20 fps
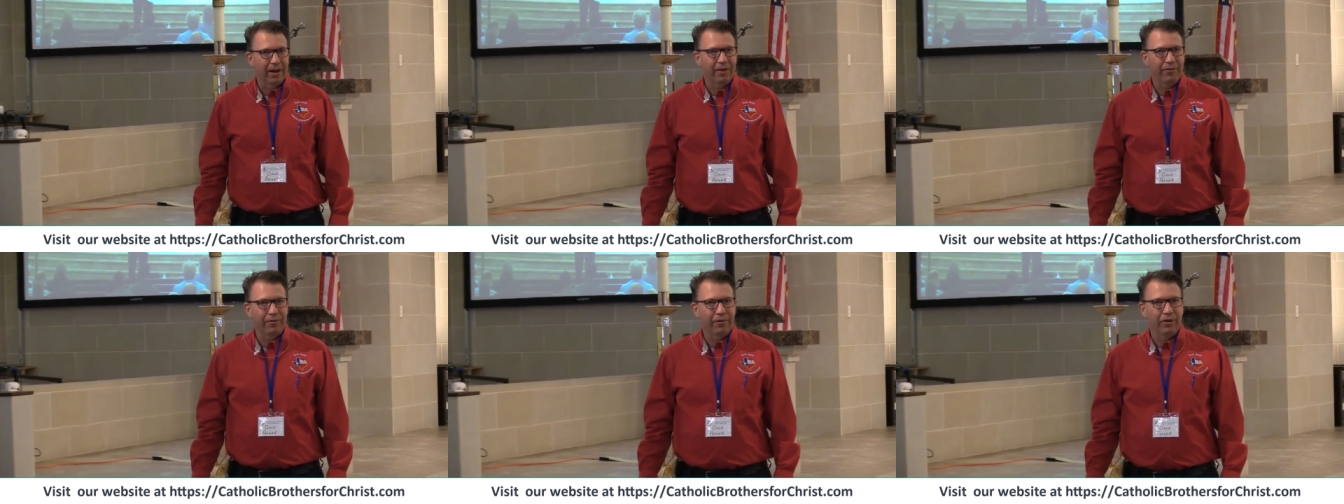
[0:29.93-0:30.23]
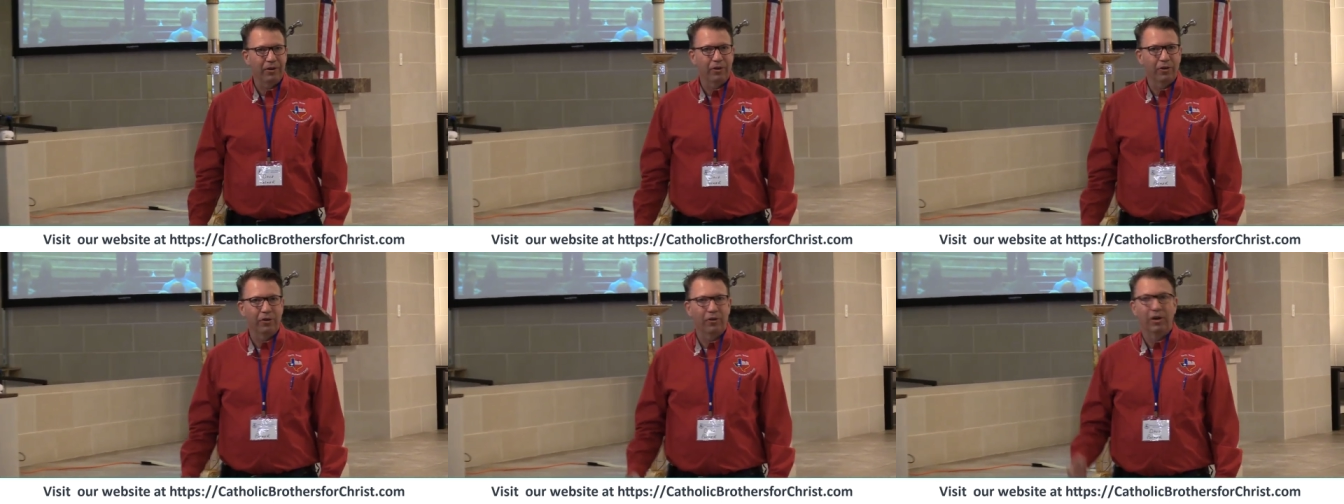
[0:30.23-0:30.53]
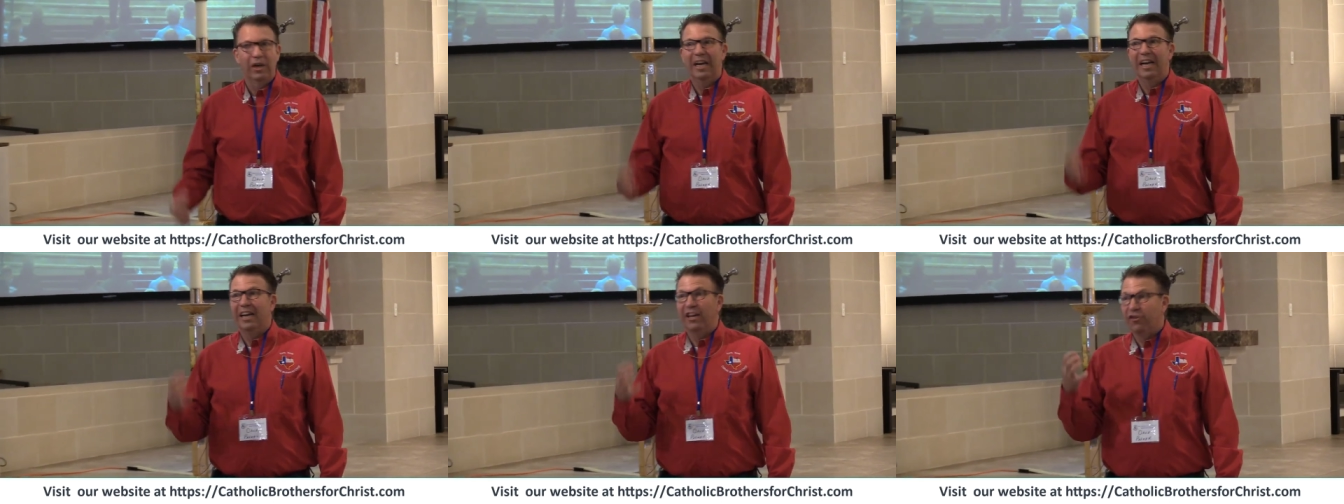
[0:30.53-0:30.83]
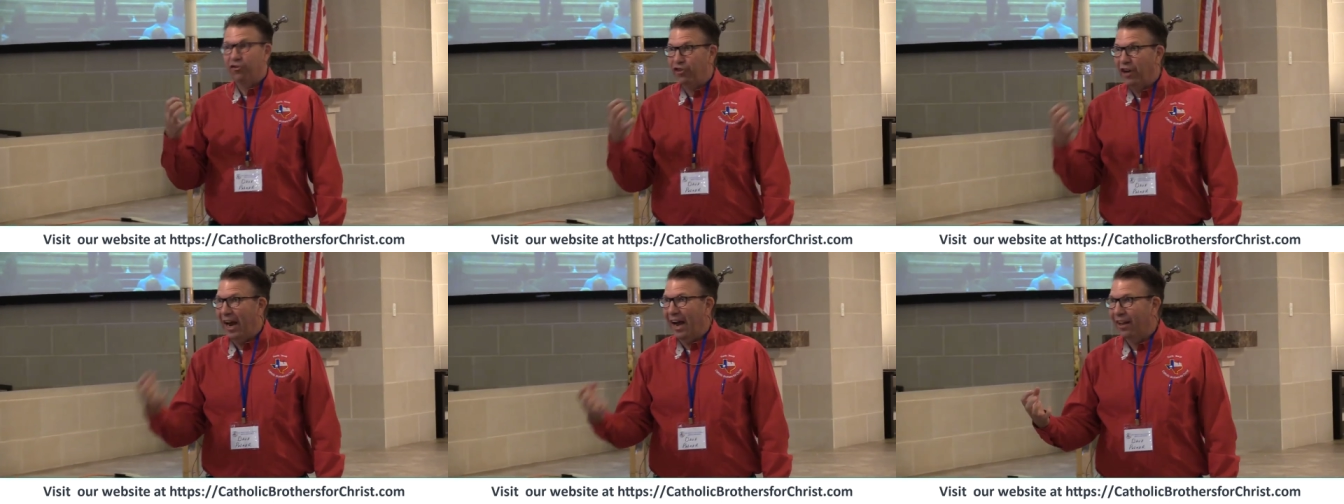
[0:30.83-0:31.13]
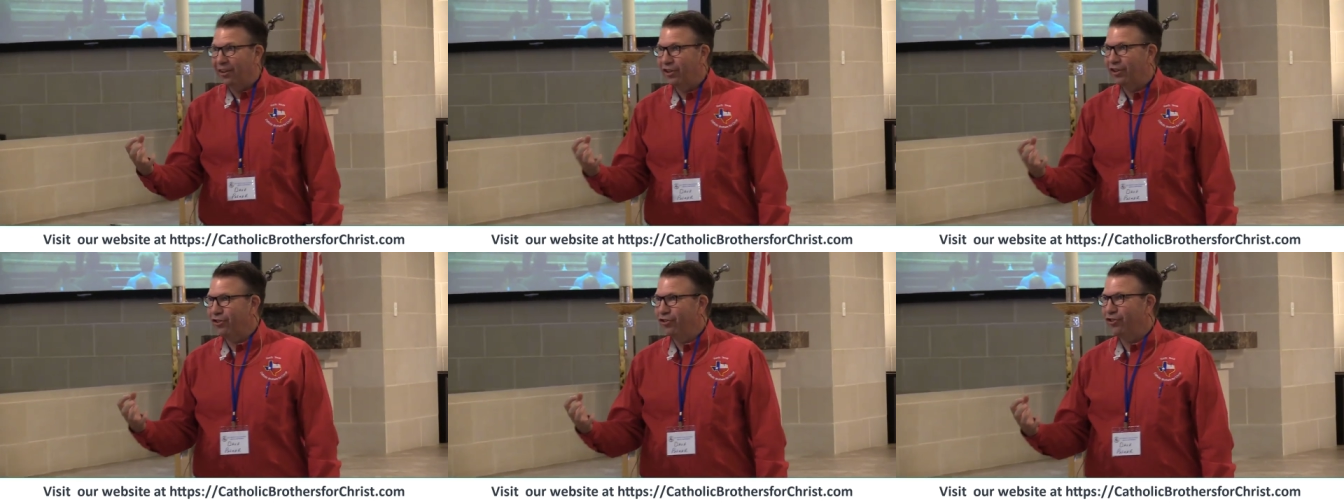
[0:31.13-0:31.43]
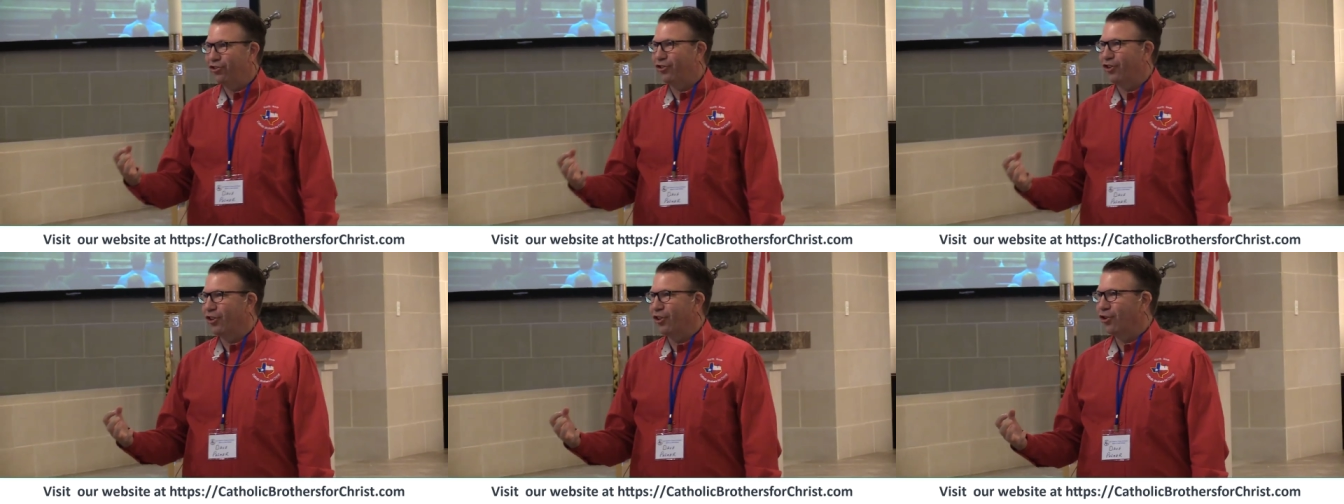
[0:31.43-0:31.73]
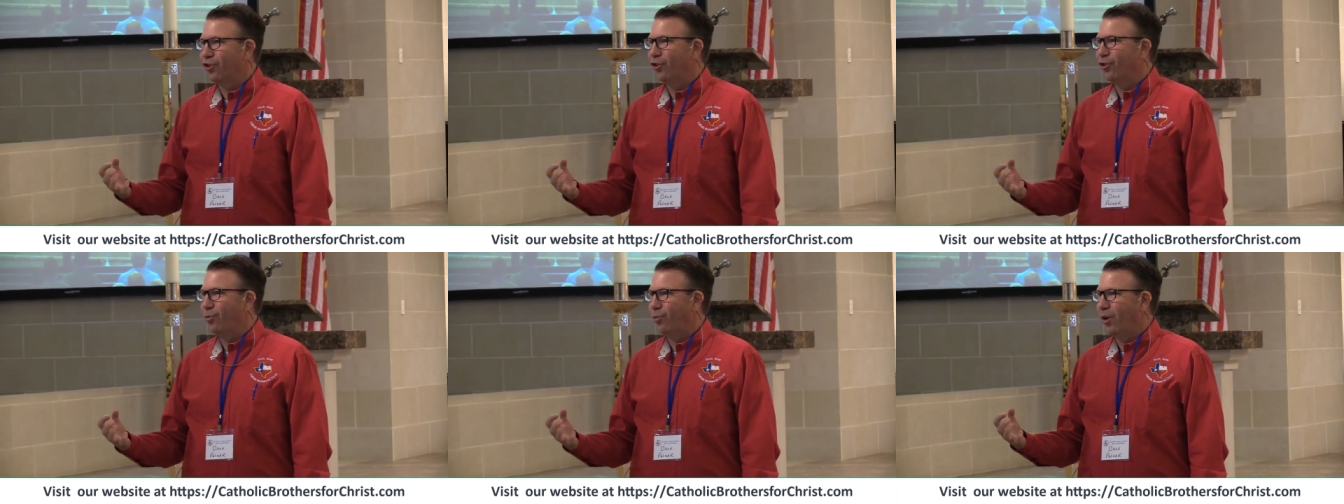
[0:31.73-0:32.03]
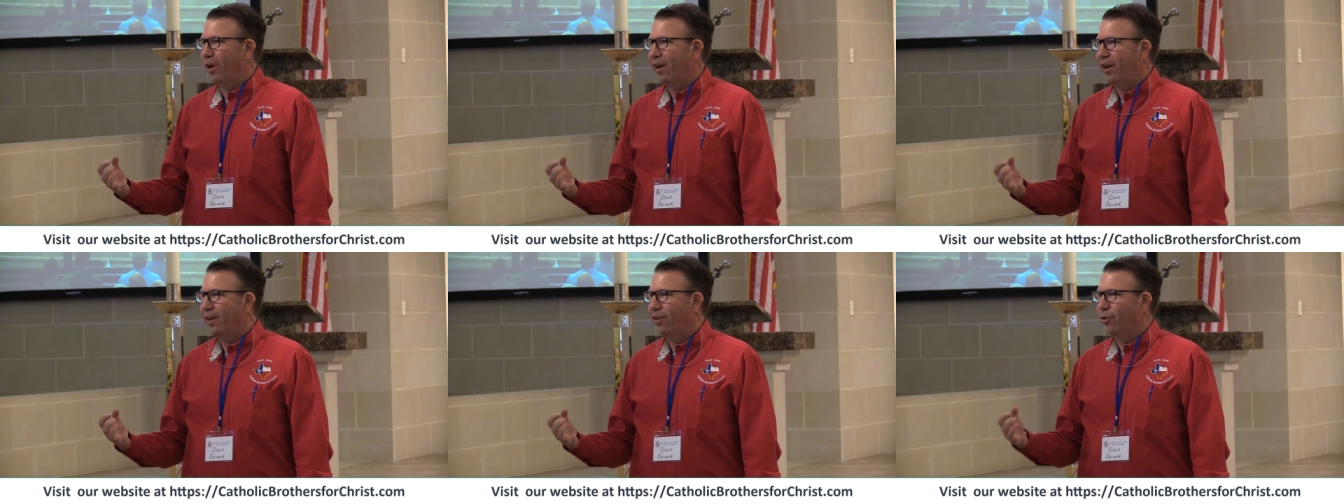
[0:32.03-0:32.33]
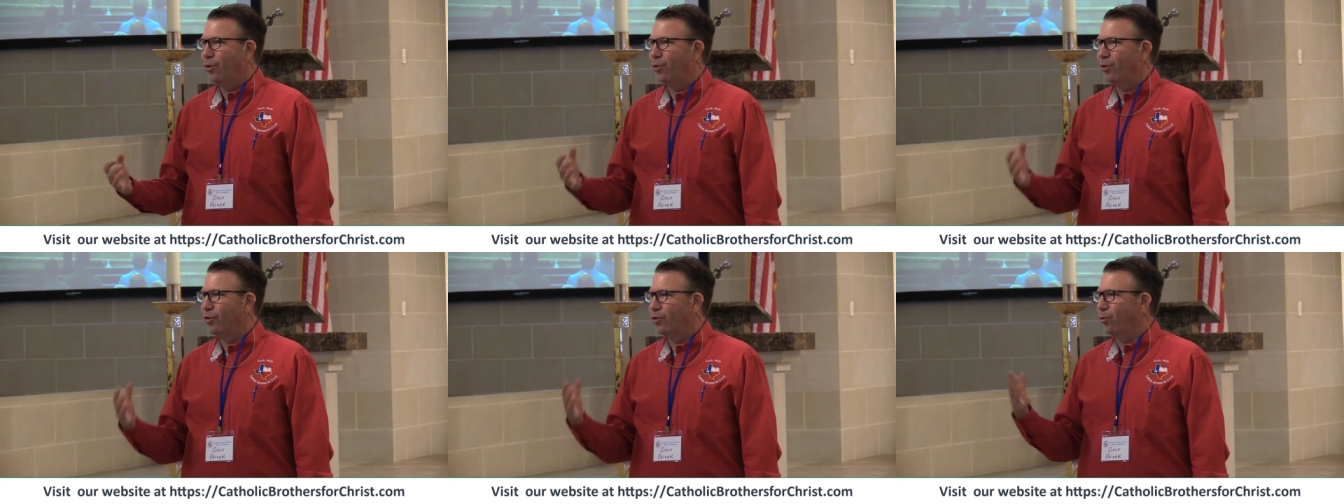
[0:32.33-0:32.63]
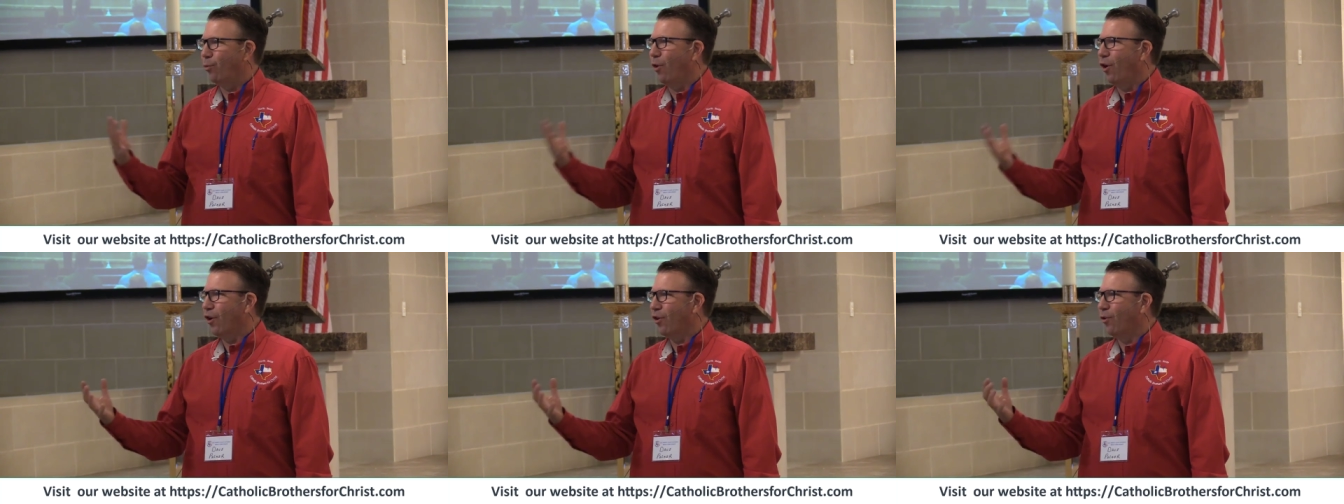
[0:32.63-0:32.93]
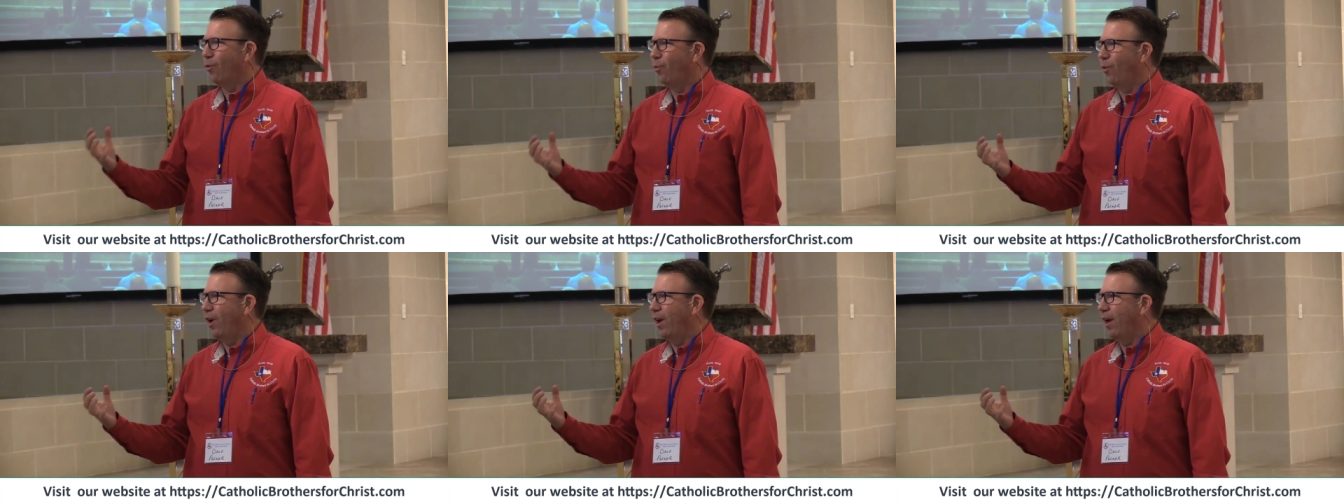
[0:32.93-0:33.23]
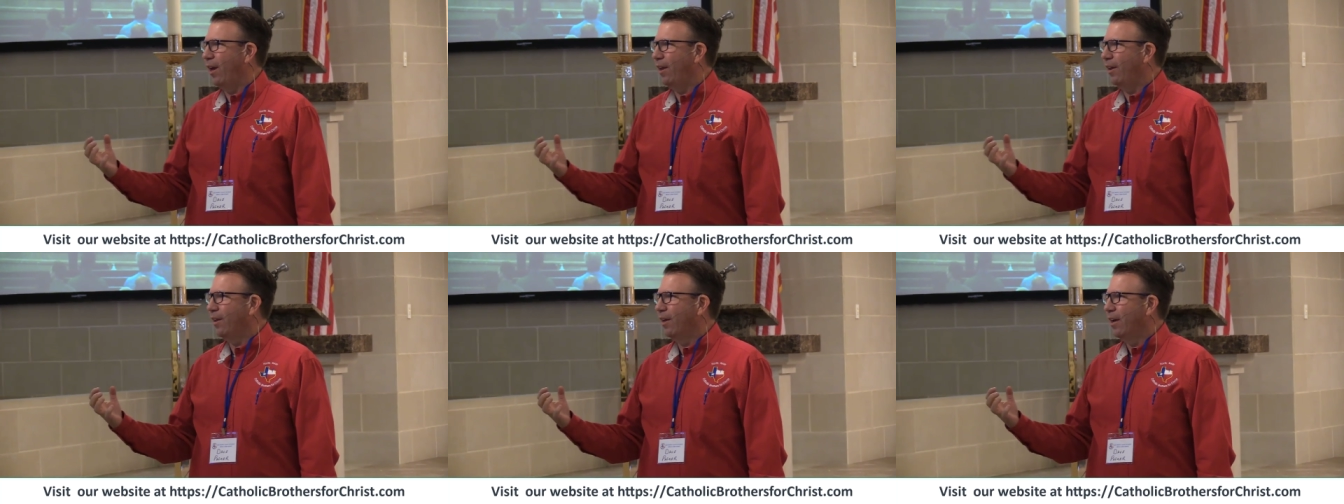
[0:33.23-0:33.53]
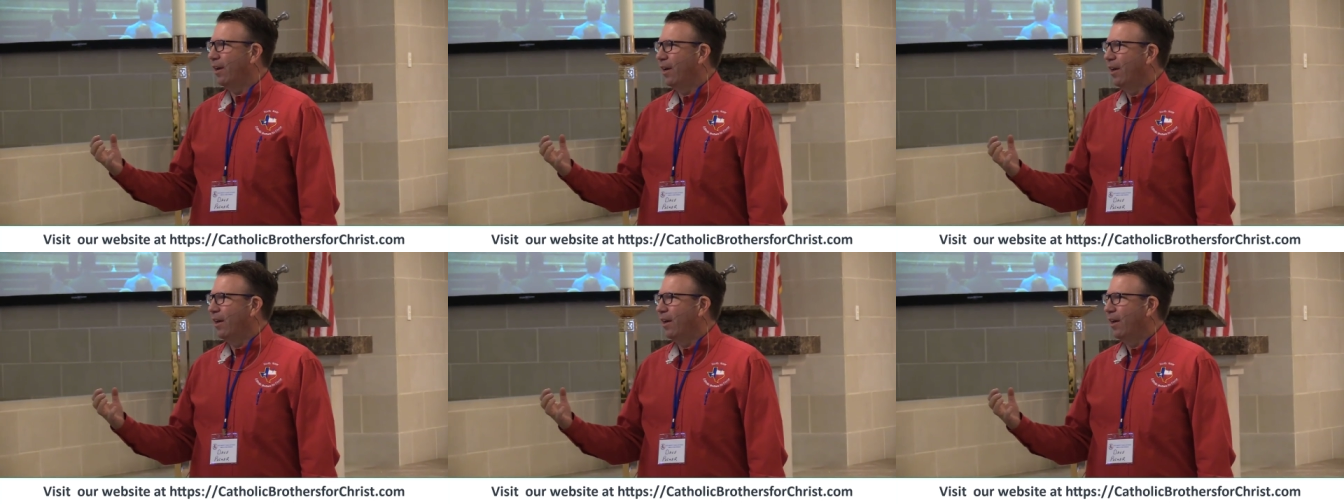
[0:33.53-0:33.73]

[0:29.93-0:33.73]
I feel challenged in a good way. You always walk away